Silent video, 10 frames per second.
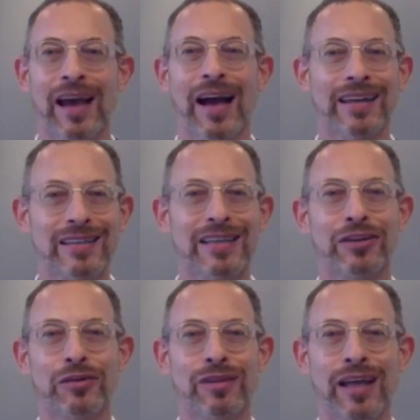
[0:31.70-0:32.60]
I can tell
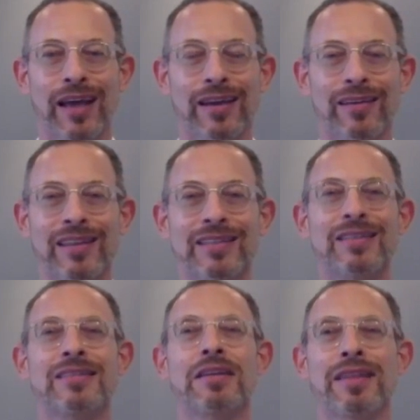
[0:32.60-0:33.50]
you that this
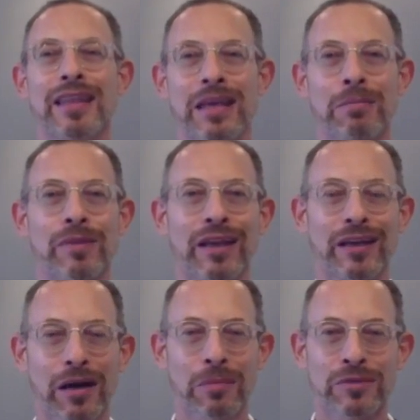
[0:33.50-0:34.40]
is a theme that
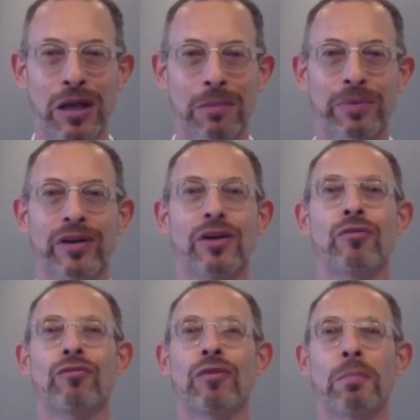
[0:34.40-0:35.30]
comes up
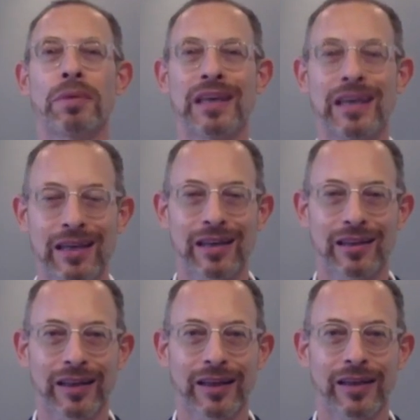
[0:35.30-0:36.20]

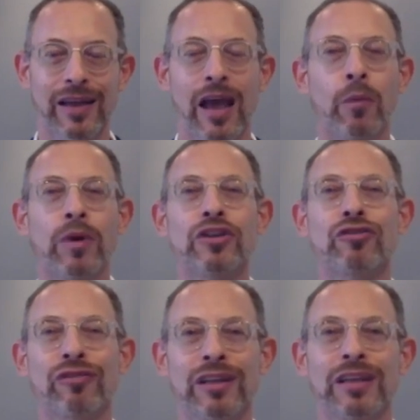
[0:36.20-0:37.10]
repeatedly. And what it's
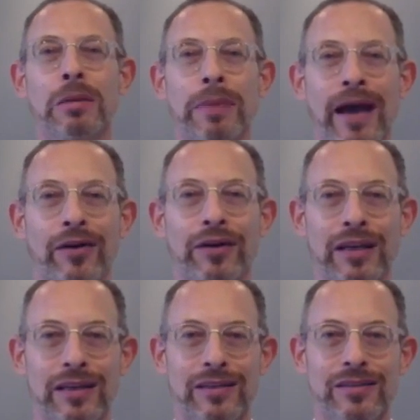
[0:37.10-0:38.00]
really about
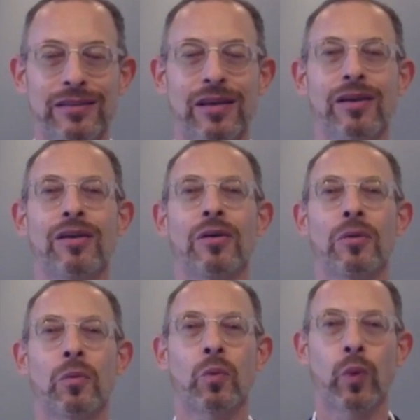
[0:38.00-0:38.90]
is
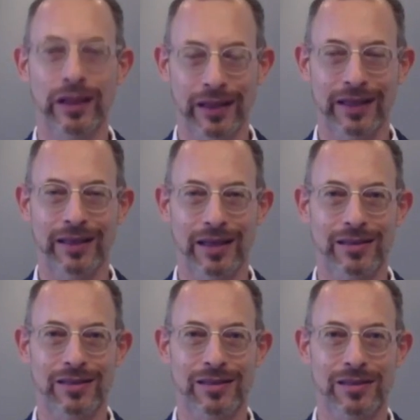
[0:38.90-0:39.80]

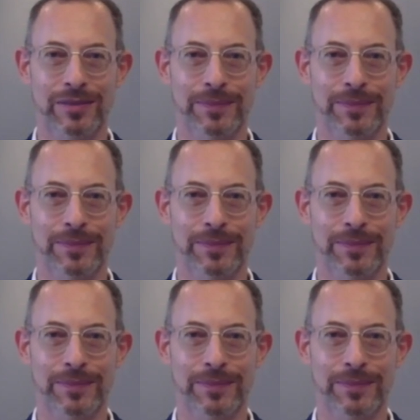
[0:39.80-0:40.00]
willingness.